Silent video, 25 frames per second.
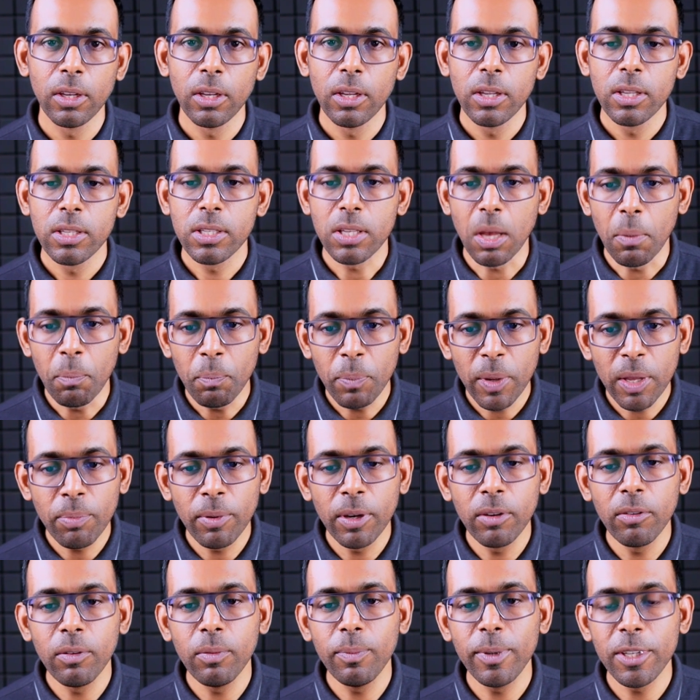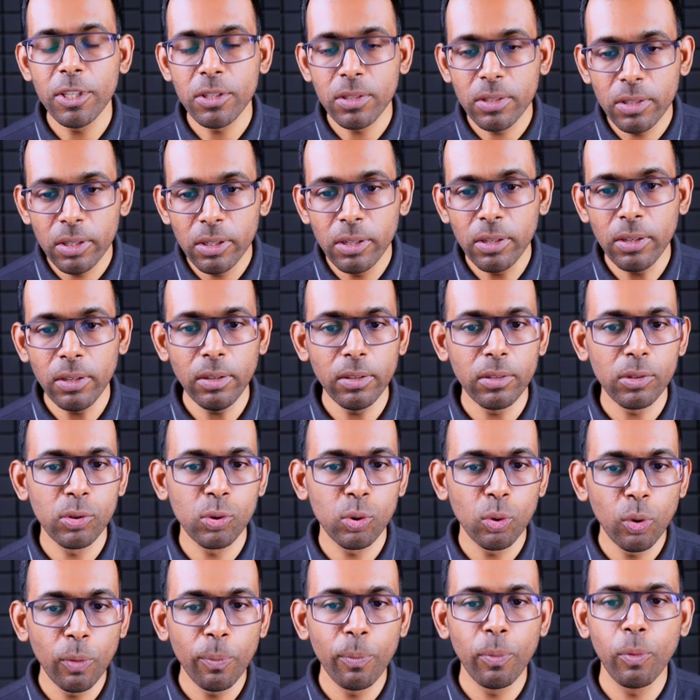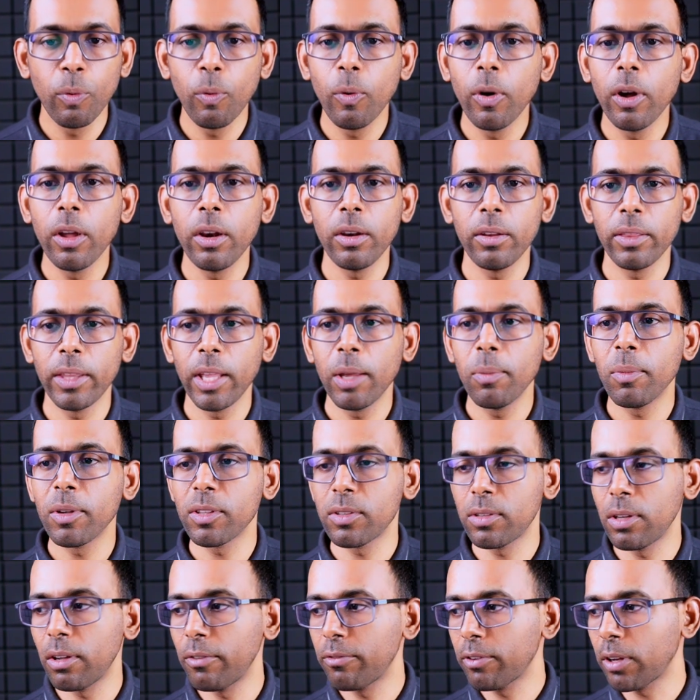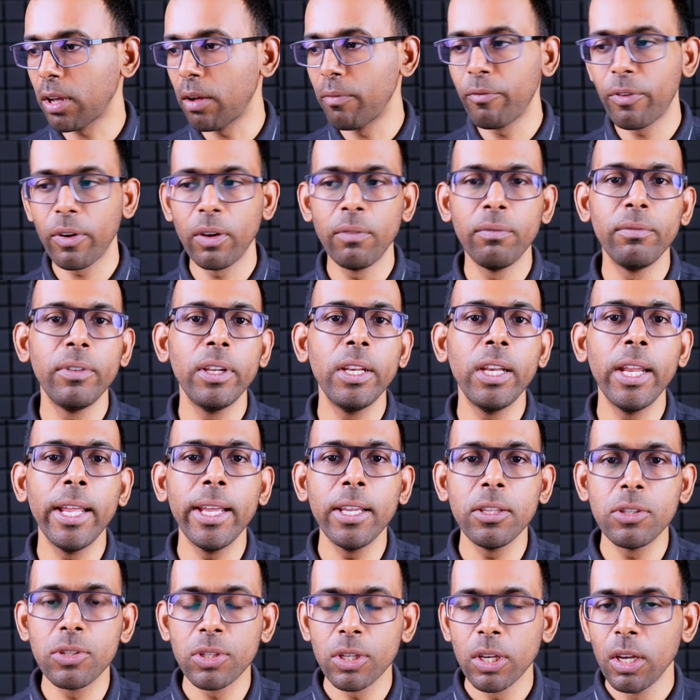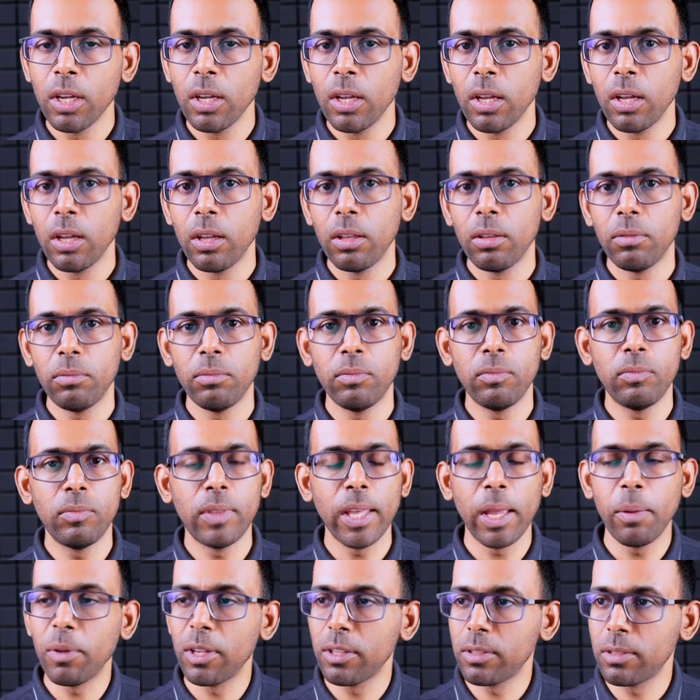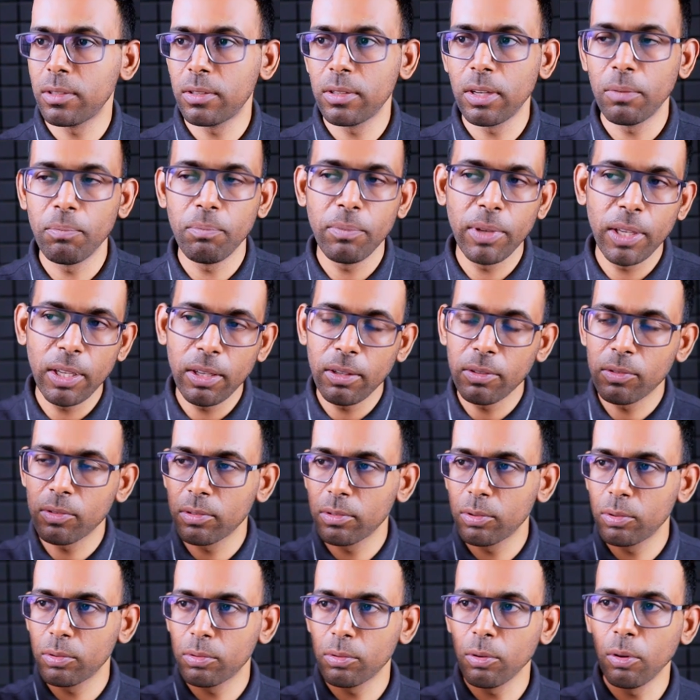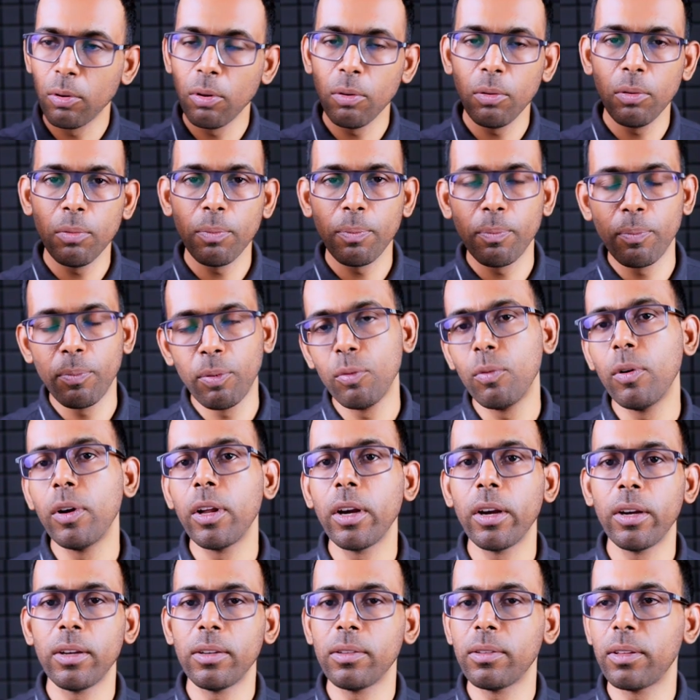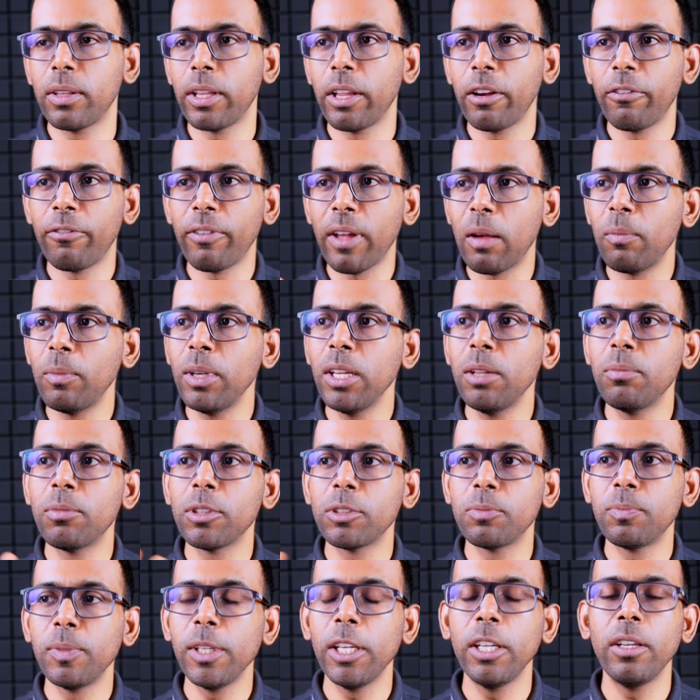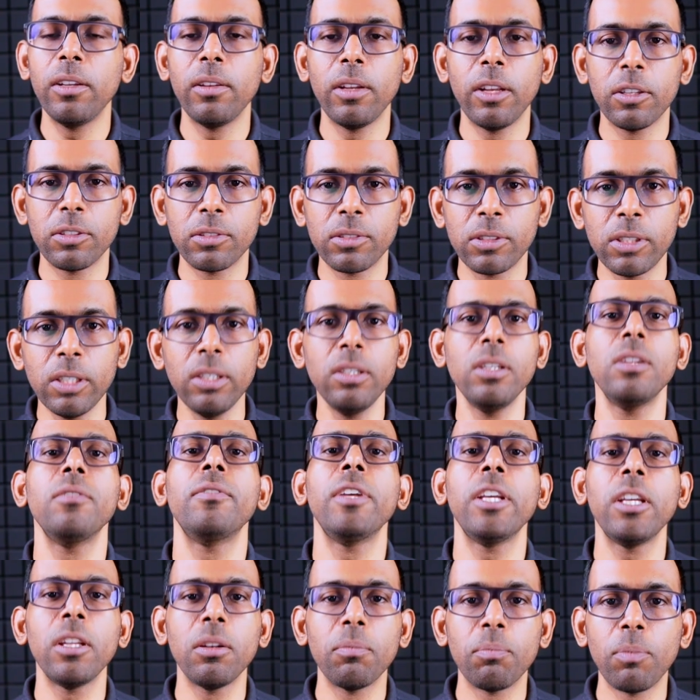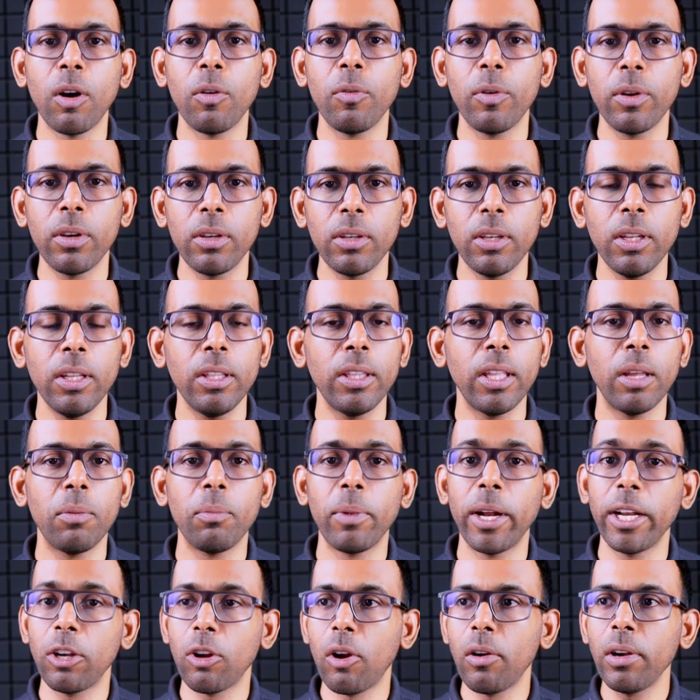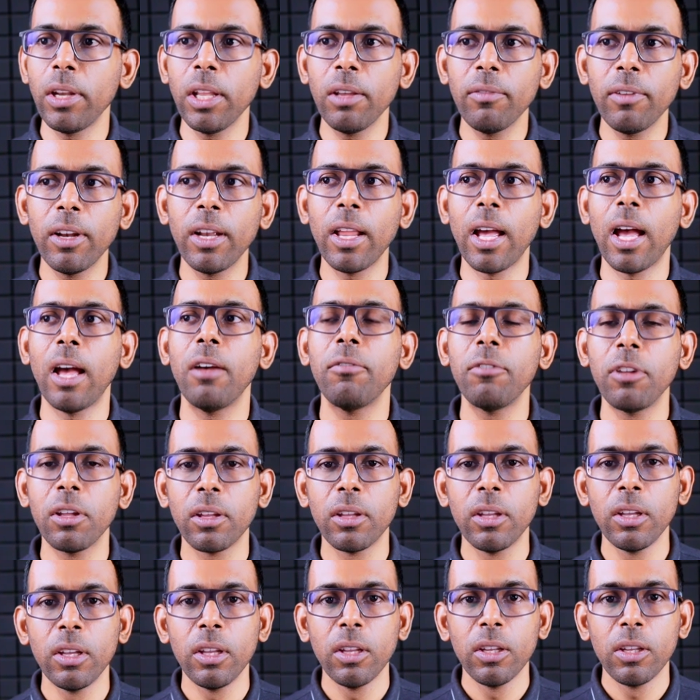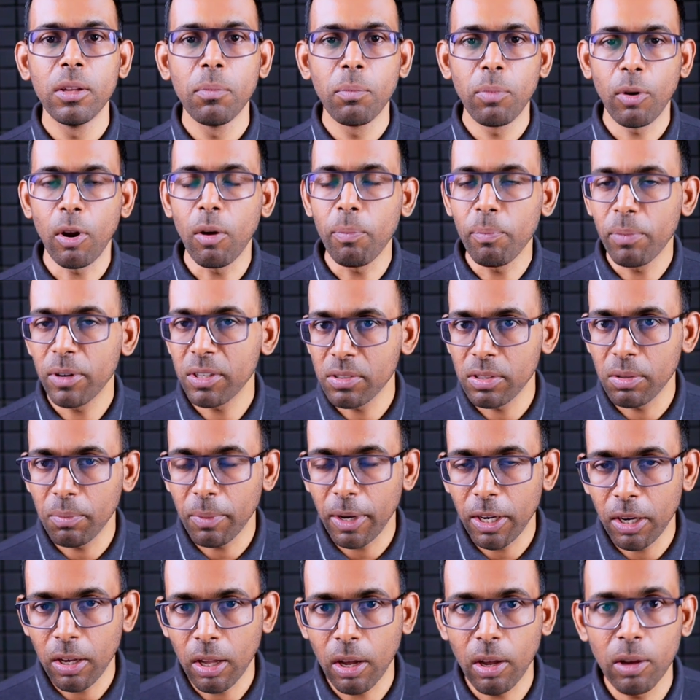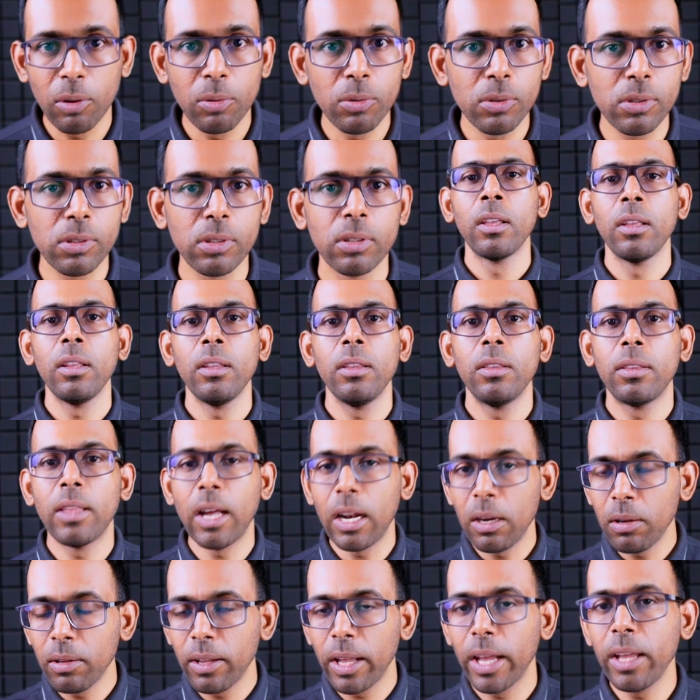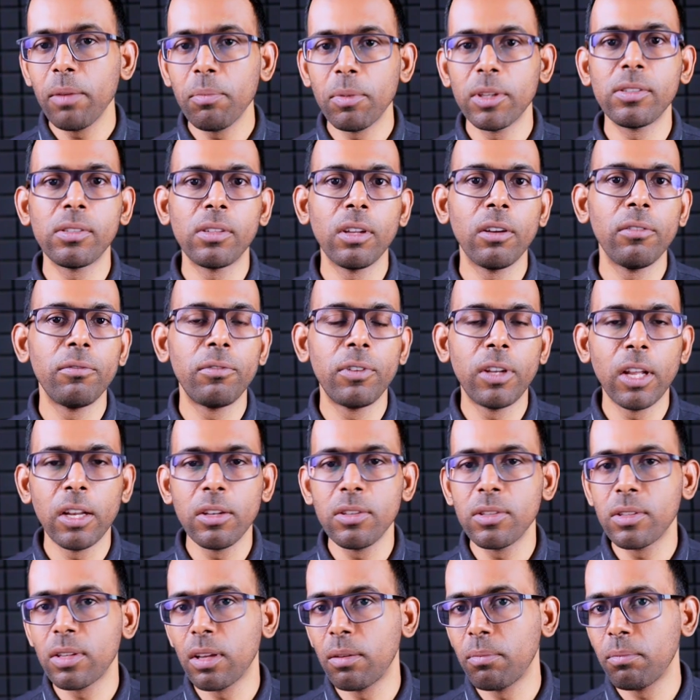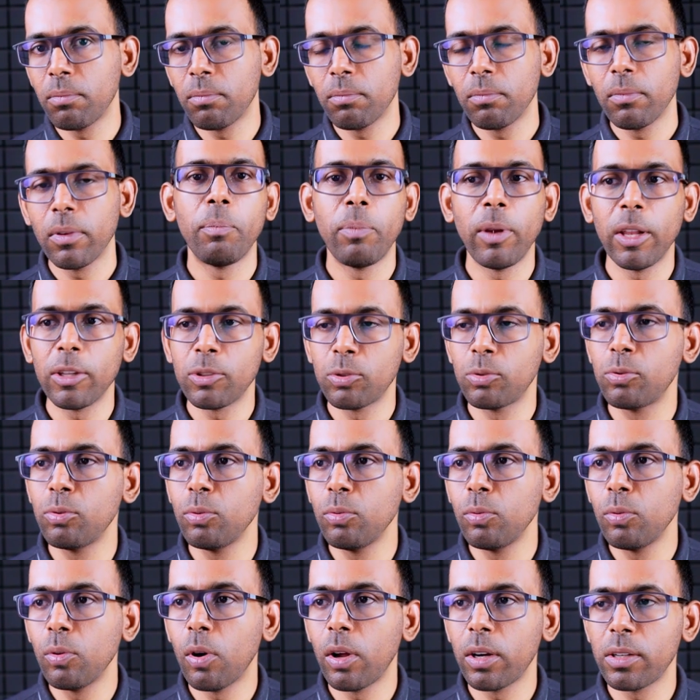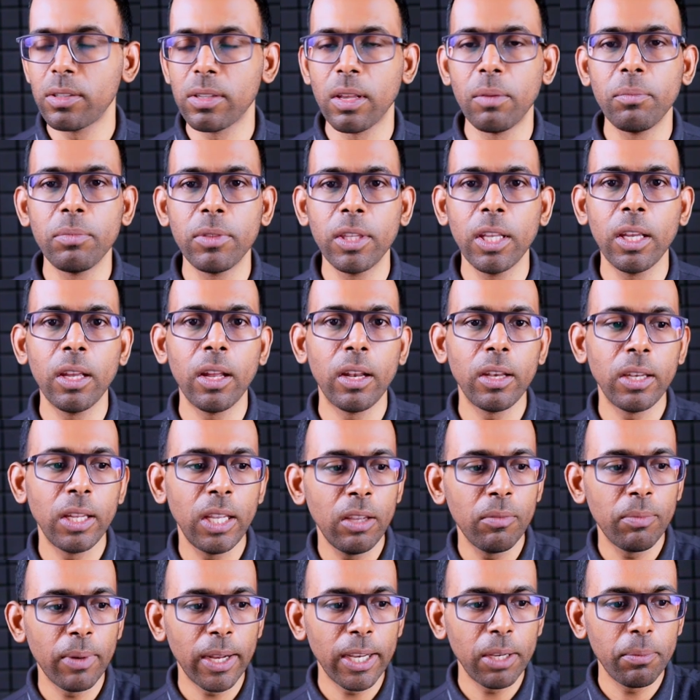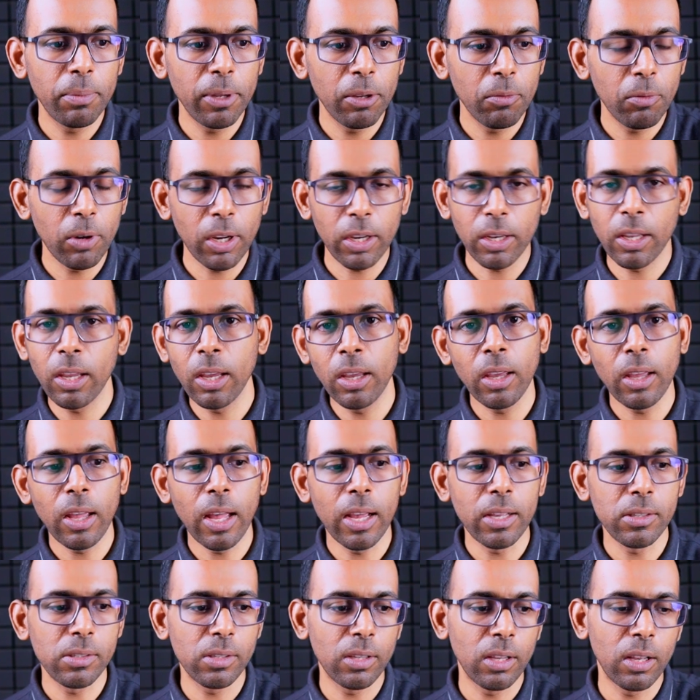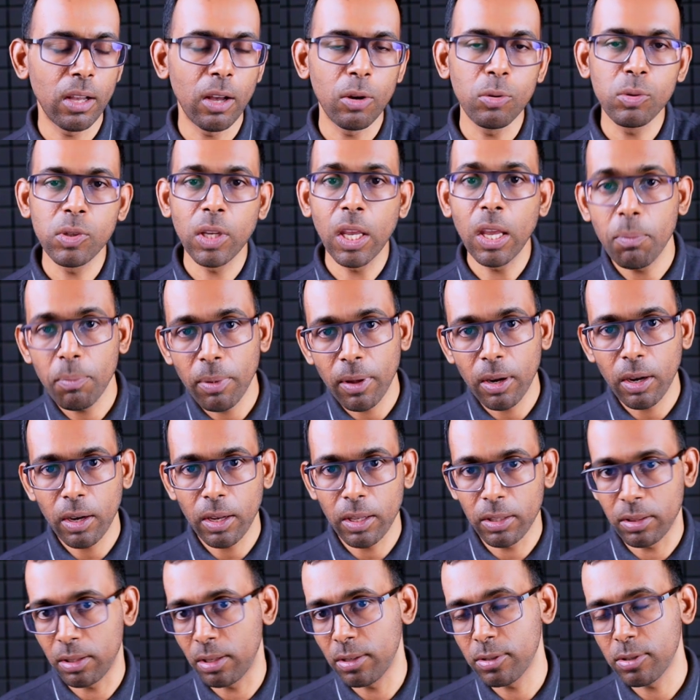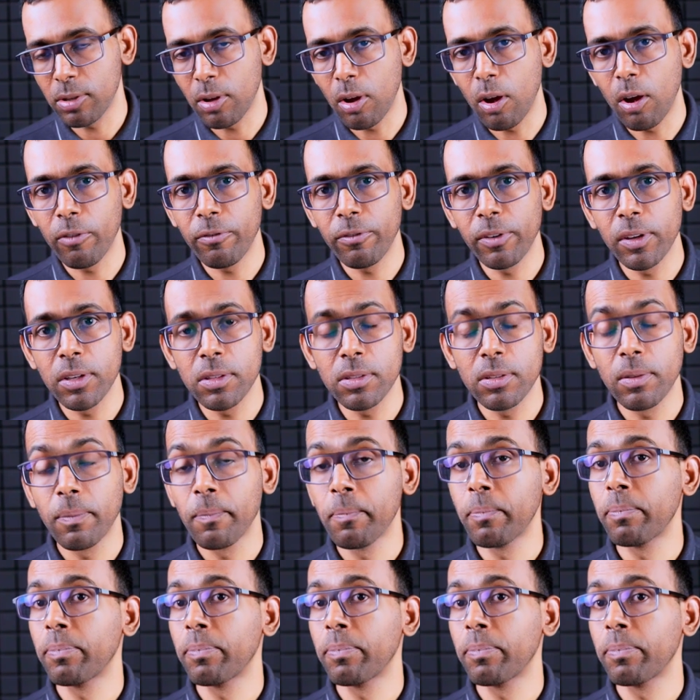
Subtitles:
Some people will be still so poor, they must have come from village, they must be so poor and their family must be still living in poverty. They might not even have a proper cement house. That guy must have done some +2 or something, and he might be working as a housekeeper in this office.